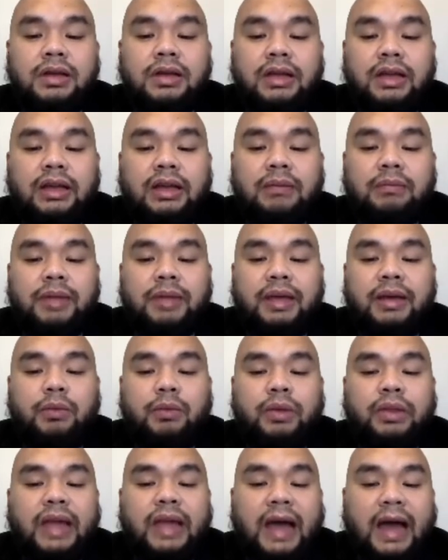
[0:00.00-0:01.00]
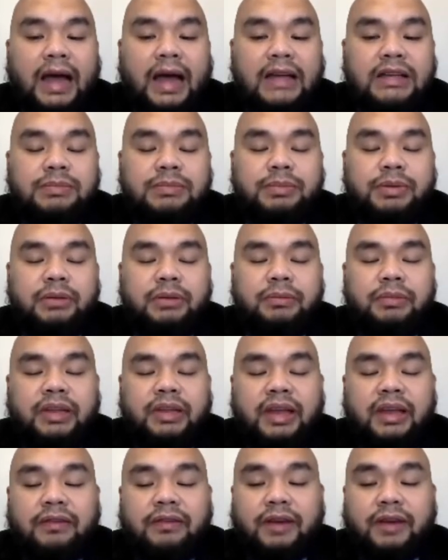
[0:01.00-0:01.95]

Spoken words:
in men with high sperm DNA